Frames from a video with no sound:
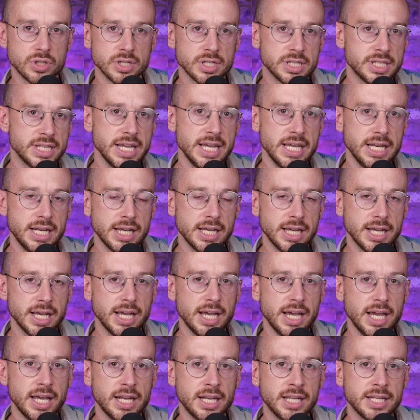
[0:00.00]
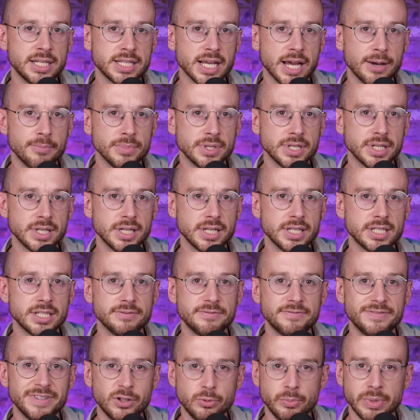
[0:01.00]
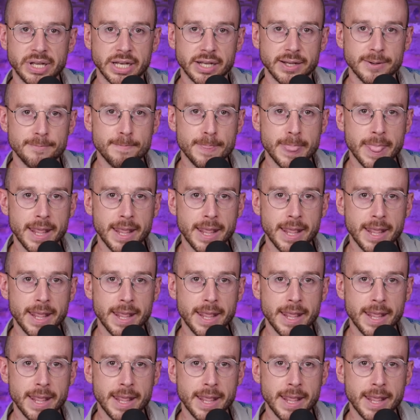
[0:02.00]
the scene in an attempt to film it.